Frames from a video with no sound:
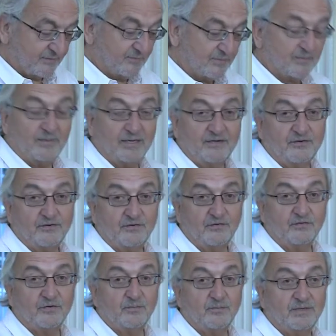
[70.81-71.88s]
implemented
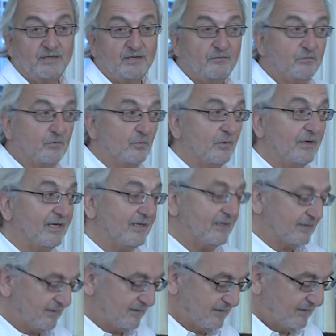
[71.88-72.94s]
in some meaningful way.